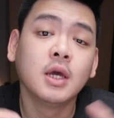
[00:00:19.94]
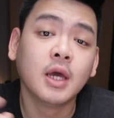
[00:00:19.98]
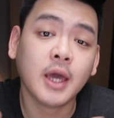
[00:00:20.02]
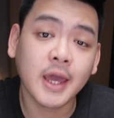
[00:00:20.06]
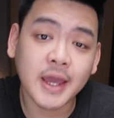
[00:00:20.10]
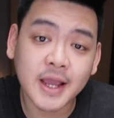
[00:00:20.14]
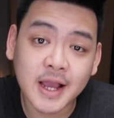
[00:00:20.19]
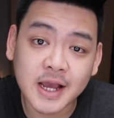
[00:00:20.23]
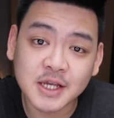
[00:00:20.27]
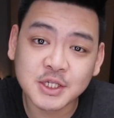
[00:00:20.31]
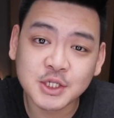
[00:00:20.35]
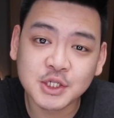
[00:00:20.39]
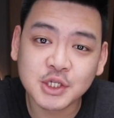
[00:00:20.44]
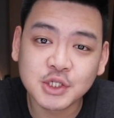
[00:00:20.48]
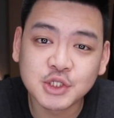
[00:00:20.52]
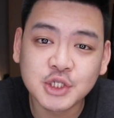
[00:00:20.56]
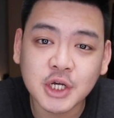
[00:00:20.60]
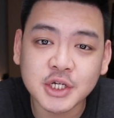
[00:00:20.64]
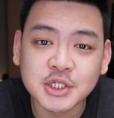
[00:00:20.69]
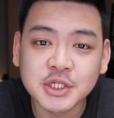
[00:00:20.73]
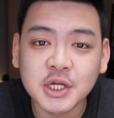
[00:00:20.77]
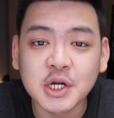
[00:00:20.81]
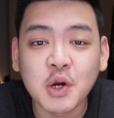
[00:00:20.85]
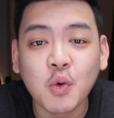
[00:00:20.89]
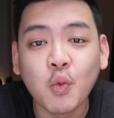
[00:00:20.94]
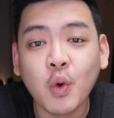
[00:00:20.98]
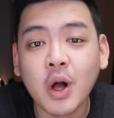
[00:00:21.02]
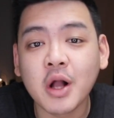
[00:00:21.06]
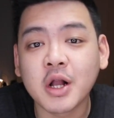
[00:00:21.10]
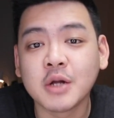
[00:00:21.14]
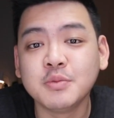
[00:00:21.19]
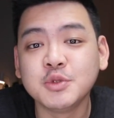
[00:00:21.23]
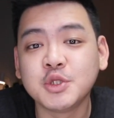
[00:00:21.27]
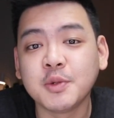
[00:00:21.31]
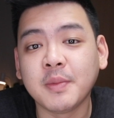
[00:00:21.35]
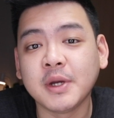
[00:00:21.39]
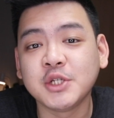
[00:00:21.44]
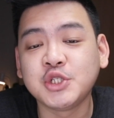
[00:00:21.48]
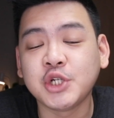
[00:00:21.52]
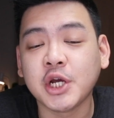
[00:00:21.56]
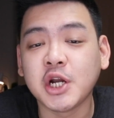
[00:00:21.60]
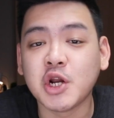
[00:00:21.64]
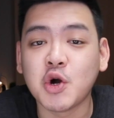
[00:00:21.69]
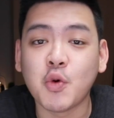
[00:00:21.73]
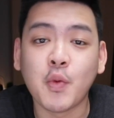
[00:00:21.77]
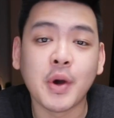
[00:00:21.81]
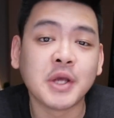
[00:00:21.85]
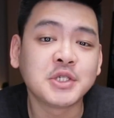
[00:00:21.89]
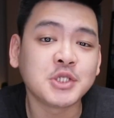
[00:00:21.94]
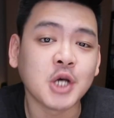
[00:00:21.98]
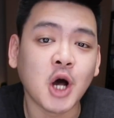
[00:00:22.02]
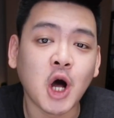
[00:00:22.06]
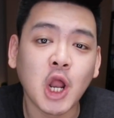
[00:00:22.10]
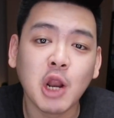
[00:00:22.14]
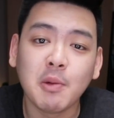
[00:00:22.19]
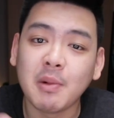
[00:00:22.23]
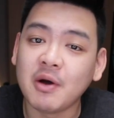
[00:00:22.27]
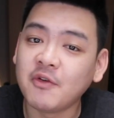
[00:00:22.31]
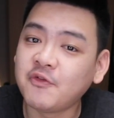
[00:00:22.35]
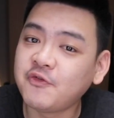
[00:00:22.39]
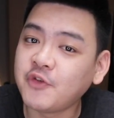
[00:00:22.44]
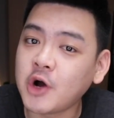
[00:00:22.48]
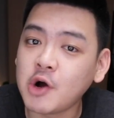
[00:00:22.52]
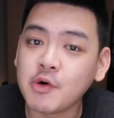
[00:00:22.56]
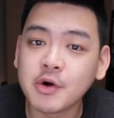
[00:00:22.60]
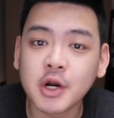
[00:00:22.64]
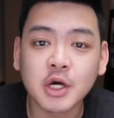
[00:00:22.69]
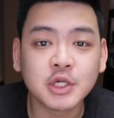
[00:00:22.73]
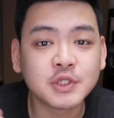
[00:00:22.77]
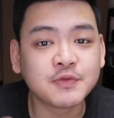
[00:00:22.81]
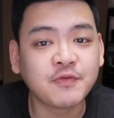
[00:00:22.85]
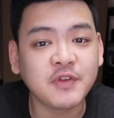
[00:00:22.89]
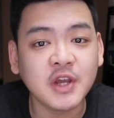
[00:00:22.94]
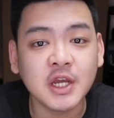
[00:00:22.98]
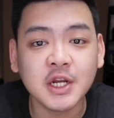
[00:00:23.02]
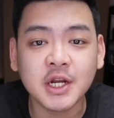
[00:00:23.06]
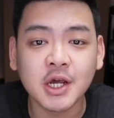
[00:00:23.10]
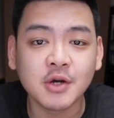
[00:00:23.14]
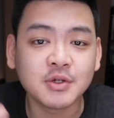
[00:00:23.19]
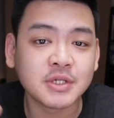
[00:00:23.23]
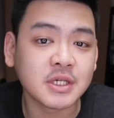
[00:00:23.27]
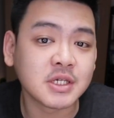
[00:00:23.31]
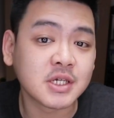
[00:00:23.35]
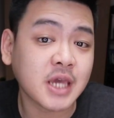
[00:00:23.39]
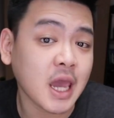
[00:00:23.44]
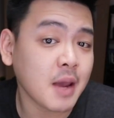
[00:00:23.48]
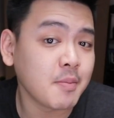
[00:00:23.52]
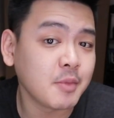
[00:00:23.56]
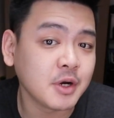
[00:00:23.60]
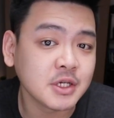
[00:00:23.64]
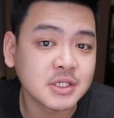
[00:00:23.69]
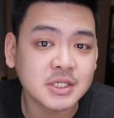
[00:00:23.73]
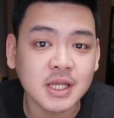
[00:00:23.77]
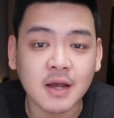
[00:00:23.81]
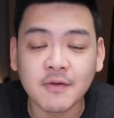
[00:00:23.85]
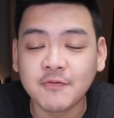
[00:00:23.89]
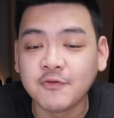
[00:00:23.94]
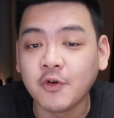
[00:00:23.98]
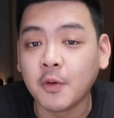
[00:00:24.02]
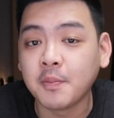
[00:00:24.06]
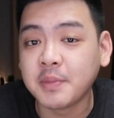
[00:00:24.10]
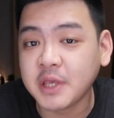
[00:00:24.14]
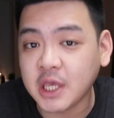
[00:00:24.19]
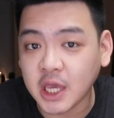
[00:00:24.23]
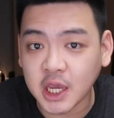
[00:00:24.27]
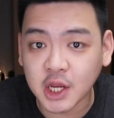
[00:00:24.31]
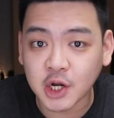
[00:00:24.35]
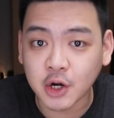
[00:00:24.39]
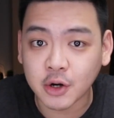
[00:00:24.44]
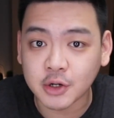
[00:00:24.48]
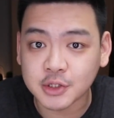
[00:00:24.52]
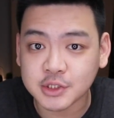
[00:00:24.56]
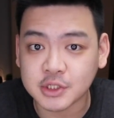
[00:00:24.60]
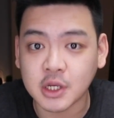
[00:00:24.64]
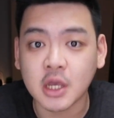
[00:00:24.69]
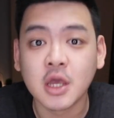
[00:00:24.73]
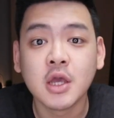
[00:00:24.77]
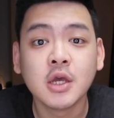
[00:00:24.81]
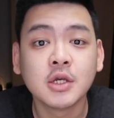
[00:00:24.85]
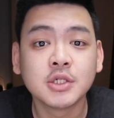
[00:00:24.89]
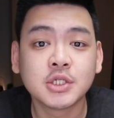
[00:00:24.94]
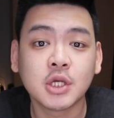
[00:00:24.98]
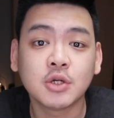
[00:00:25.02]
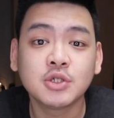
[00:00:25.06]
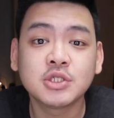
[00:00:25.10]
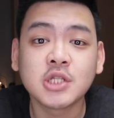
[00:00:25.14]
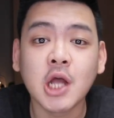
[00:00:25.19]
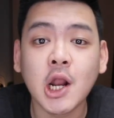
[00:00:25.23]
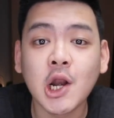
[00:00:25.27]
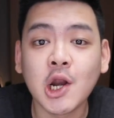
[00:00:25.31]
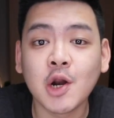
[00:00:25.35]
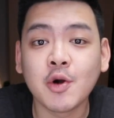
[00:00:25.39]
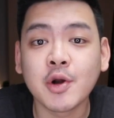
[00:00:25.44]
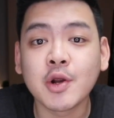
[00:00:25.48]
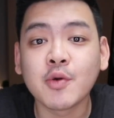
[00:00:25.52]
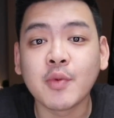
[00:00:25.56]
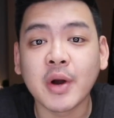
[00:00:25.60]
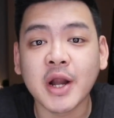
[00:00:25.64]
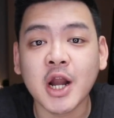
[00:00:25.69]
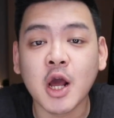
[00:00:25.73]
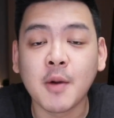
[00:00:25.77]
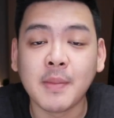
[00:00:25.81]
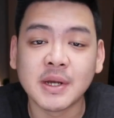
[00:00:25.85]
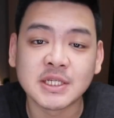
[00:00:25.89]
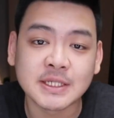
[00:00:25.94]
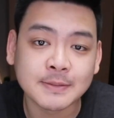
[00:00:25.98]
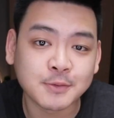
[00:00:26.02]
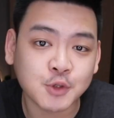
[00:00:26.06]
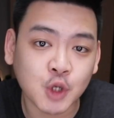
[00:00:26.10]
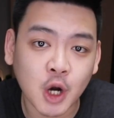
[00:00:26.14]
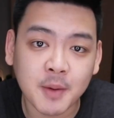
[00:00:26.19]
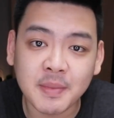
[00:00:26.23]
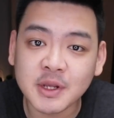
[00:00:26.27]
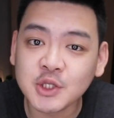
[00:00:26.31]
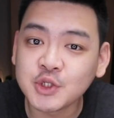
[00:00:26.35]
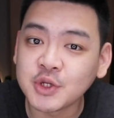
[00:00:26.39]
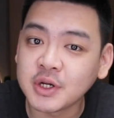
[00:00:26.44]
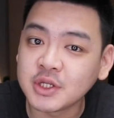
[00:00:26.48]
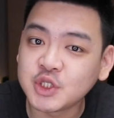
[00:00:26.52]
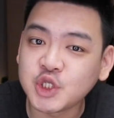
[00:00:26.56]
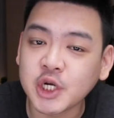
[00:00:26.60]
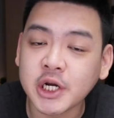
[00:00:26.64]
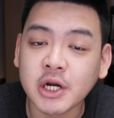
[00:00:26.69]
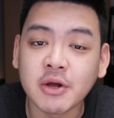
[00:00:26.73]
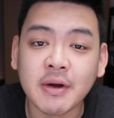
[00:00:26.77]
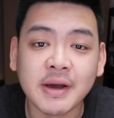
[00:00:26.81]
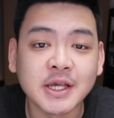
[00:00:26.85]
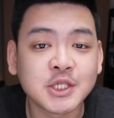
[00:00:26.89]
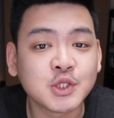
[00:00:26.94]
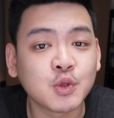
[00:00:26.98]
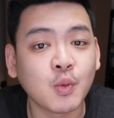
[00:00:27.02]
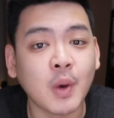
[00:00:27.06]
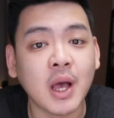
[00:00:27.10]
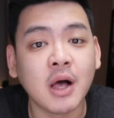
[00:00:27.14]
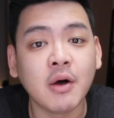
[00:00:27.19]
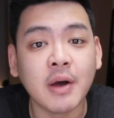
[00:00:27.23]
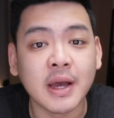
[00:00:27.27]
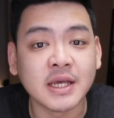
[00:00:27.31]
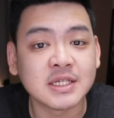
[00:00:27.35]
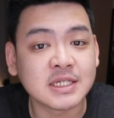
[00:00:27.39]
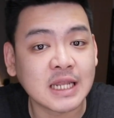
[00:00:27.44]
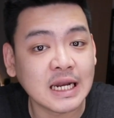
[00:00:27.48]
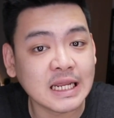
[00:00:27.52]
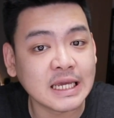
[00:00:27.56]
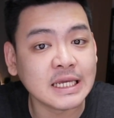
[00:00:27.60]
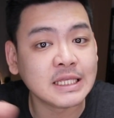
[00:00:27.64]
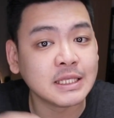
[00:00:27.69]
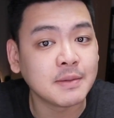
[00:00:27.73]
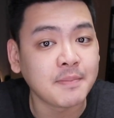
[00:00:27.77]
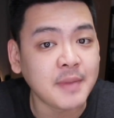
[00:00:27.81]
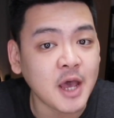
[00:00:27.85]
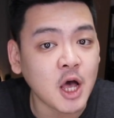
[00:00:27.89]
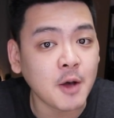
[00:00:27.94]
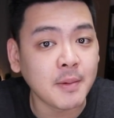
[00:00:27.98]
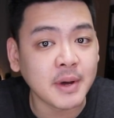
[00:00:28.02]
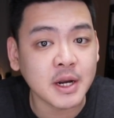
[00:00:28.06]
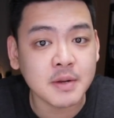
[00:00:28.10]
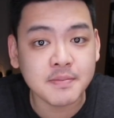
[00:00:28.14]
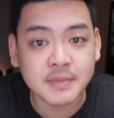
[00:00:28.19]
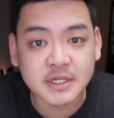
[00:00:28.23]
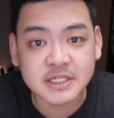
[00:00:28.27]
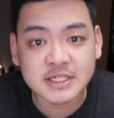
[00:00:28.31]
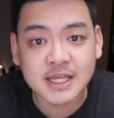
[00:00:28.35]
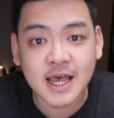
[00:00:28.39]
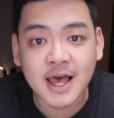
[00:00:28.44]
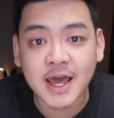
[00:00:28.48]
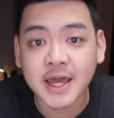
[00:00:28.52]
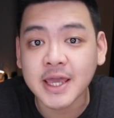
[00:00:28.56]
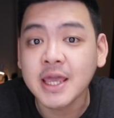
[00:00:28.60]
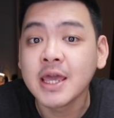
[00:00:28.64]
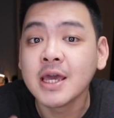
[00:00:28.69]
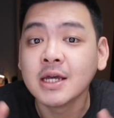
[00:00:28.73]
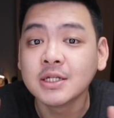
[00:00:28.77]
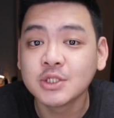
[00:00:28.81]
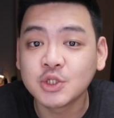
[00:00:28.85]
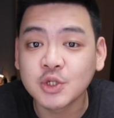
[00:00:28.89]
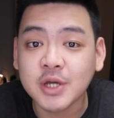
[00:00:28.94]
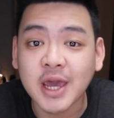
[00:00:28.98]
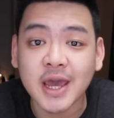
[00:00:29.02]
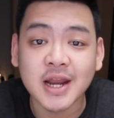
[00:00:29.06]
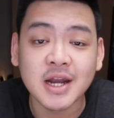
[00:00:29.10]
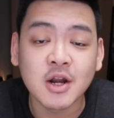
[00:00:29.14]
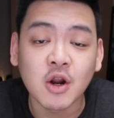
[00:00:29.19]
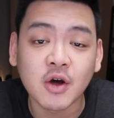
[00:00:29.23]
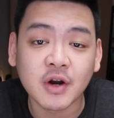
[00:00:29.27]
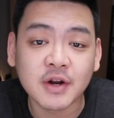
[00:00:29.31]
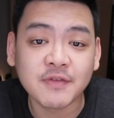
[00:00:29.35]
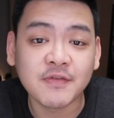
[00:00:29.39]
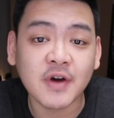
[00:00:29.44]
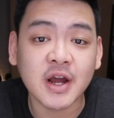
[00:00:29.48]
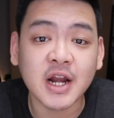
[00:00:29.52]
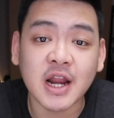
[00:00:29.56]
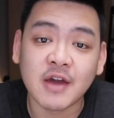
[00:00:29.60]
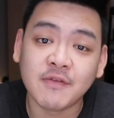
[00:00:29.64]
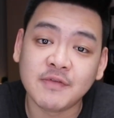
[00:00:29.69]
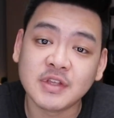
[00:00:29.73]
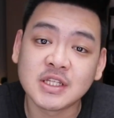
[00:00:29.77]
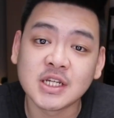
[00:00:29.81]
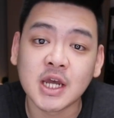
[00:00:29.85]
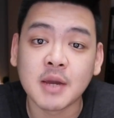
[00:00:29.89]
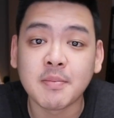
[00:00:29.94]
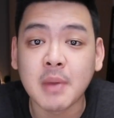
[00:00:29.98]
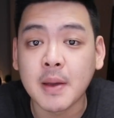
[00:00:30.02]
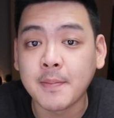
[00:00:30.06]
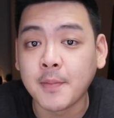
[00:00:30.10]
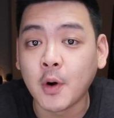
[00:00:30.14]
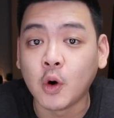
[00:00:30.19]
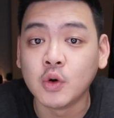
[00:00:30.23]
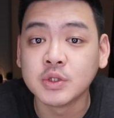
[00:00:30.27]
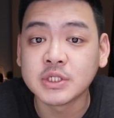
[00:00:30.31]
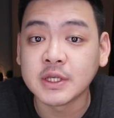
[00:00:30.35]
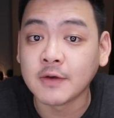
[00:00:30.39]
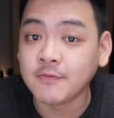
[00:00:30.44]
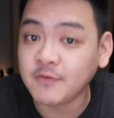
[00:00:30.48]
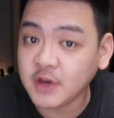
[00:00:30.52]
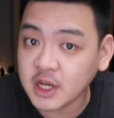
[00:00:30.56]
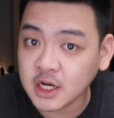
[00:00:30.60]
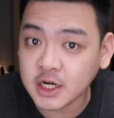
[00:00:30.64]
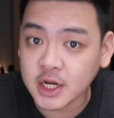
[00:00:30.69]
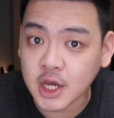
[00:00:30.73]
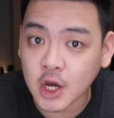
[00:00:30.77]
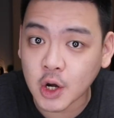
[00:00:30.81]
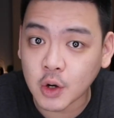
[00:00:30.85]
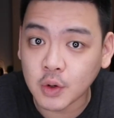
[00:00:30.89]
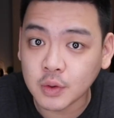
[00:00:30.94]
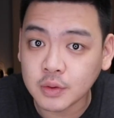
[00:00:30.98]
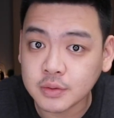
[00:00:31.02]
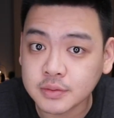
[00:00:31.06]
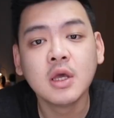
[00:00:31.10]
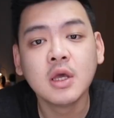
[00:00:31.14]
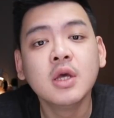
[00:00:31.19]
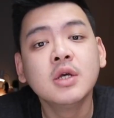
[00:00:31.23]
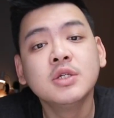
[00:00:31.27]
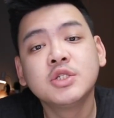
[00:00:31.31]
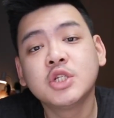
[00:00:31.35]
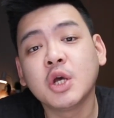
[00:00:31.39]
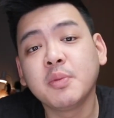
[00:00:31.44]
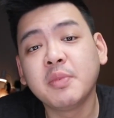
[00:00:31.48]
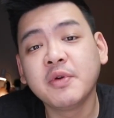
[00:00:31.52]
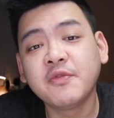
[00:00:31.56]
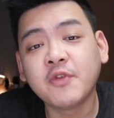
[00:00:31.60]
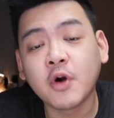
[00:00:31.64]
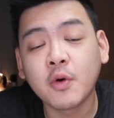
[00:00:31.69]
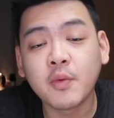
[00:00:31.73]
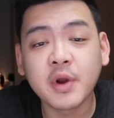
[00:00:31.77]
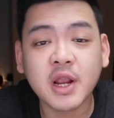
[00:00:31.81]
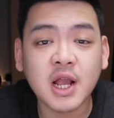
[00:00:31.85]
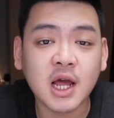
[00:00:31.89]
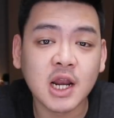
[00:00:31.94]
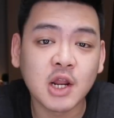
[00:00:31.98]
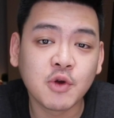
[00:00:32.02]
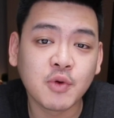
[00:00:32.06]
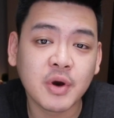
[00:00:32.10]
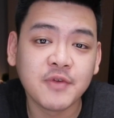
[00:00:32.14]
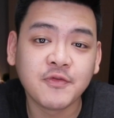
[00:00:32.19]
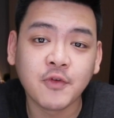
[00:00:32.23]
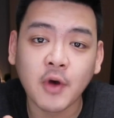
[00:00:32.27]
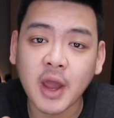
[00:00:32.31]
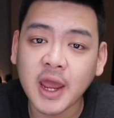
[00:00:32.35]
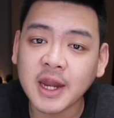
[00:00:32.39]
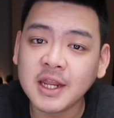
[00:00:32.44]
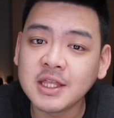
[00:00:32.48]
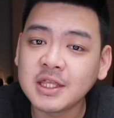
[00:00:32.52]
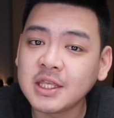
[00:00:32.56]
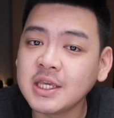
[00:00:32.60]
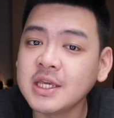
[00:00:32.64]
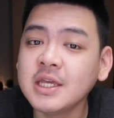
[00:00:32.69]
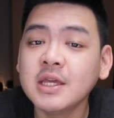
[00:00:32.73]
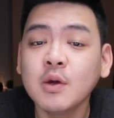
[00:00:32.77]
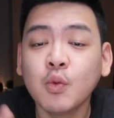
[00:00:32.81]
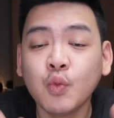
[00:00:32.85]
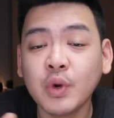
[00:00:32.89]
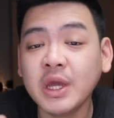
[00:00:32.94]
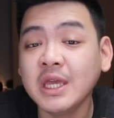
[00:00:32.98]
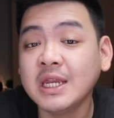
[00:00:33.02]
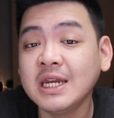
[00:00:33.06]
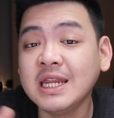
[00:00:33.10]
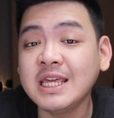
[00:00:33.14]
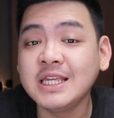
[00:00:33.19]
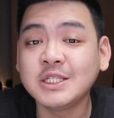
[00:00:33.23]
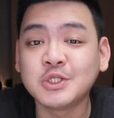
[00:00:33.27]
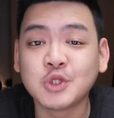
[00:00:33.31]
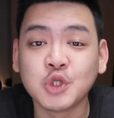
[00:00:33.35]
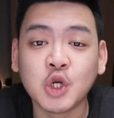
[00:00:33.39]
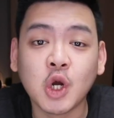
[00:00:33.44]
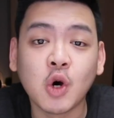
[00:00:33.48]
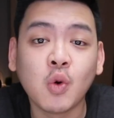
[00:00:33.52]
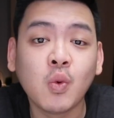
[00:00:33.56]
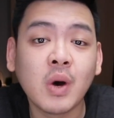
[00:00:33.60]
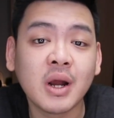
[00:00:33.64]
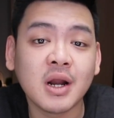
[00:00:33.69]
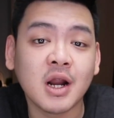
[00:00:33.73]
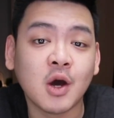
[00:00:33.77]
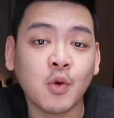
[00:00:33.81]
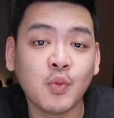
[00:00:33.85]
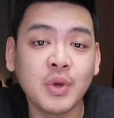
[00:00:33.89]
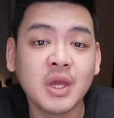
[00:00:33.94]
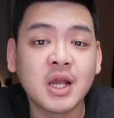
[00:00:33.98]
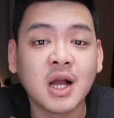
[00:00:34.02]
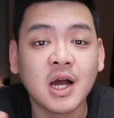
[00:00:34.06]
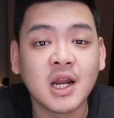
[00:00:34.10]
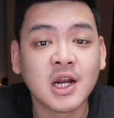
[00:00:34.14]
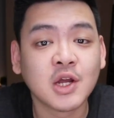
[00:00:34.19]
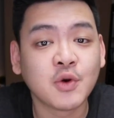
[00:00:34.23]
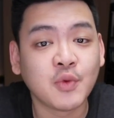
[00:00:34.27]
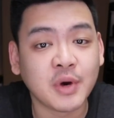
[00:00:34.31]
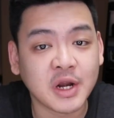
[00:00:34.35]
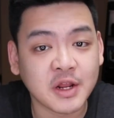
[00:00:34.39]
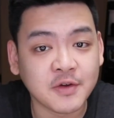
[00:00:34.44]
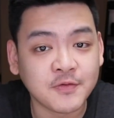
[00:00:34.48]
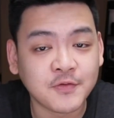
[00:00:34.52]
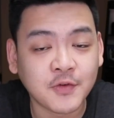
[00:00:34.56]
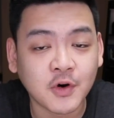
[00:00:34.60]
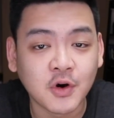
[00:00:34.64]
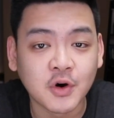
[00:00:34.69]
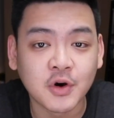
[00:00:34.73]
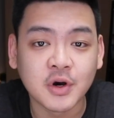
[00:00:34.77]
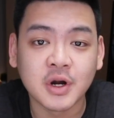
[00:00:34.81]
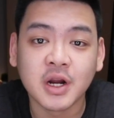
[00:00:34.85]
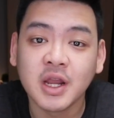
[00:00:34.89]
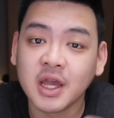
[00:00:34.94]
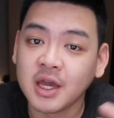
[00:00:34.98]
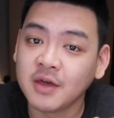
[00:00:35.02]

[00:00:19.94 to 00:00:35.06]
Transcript: Hey guys, this is Justin and welcome to my channel where it's all about photos, videos, and camera stuff for beginners. So start learning right now by subscribing to the channel as well as clicking the bell button beside to get notified every time I post a video. So before we color grade for anything, we need to know what are we color grading for.